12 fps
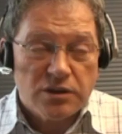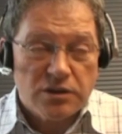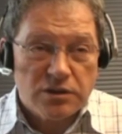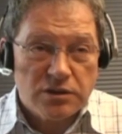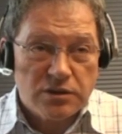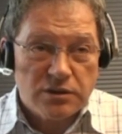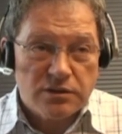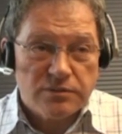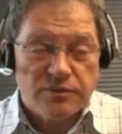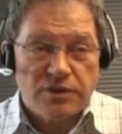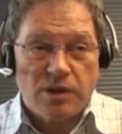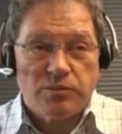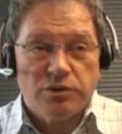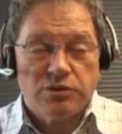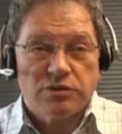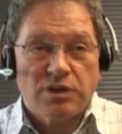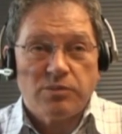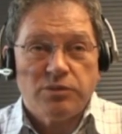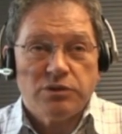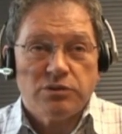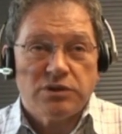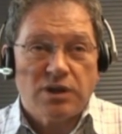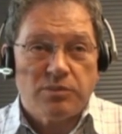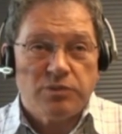
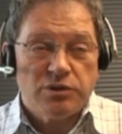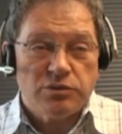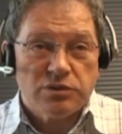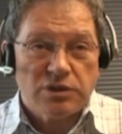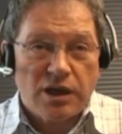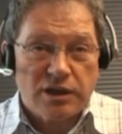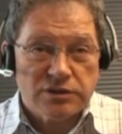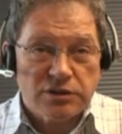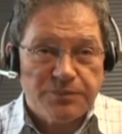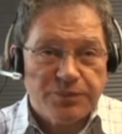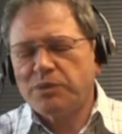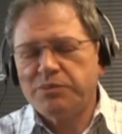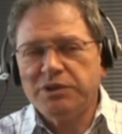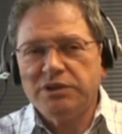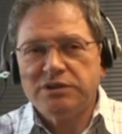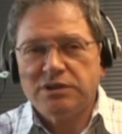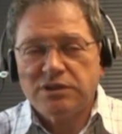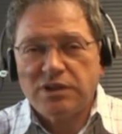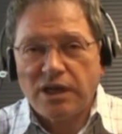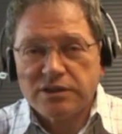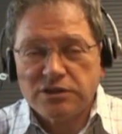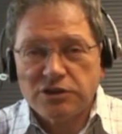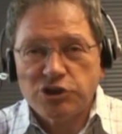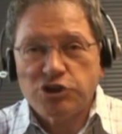
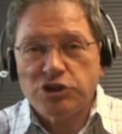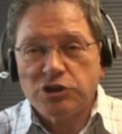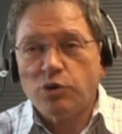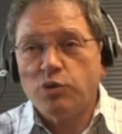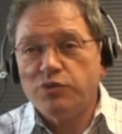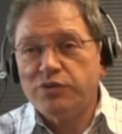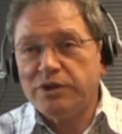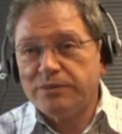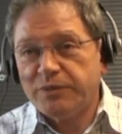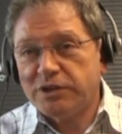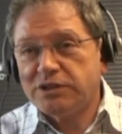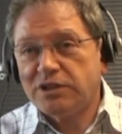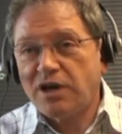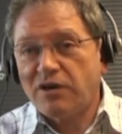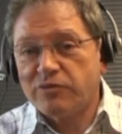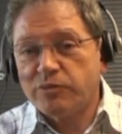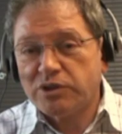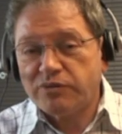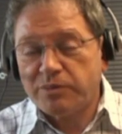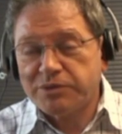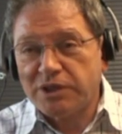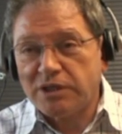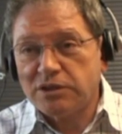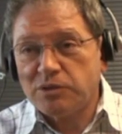www.usability.gov. It's a government
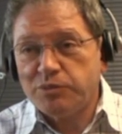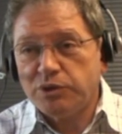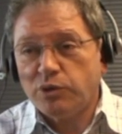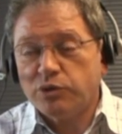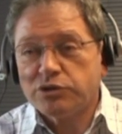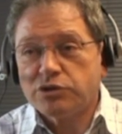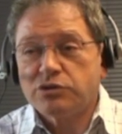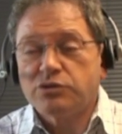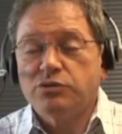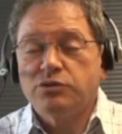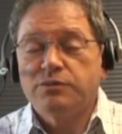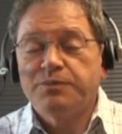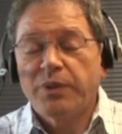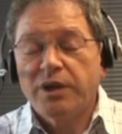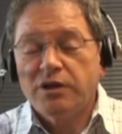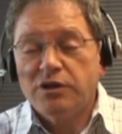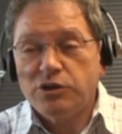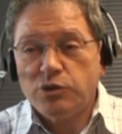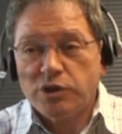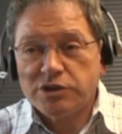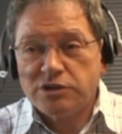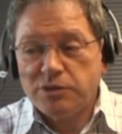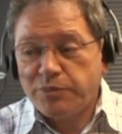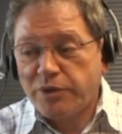website. It belongs to
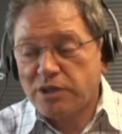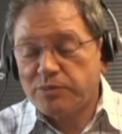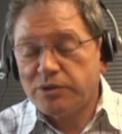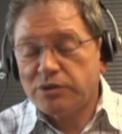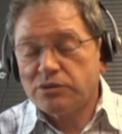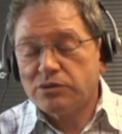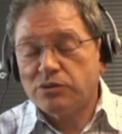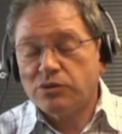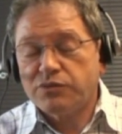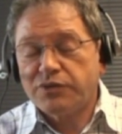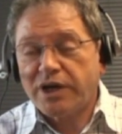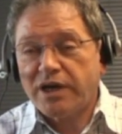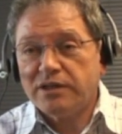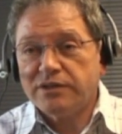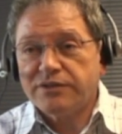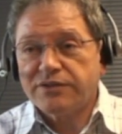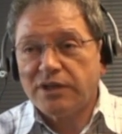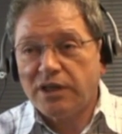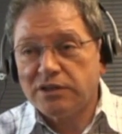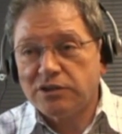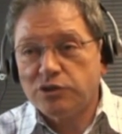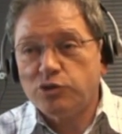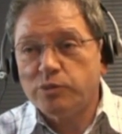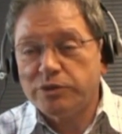US Department of Health
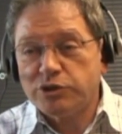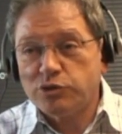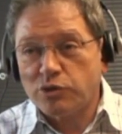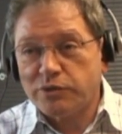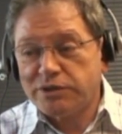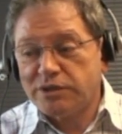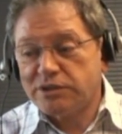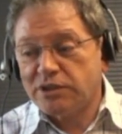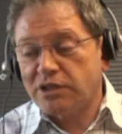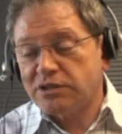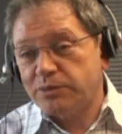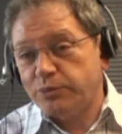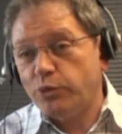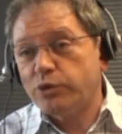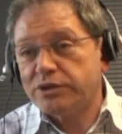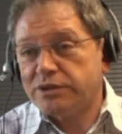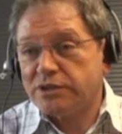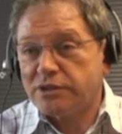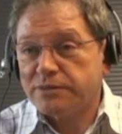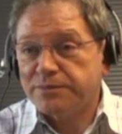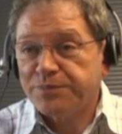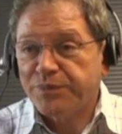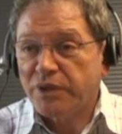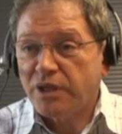and Human Services. There is a book there
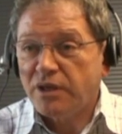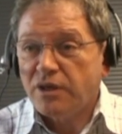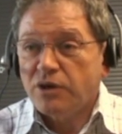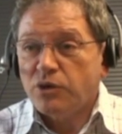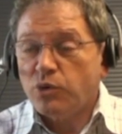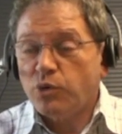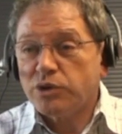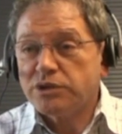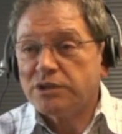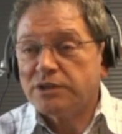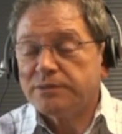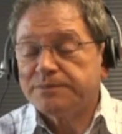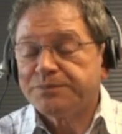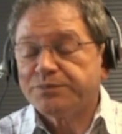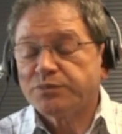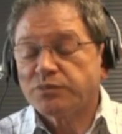on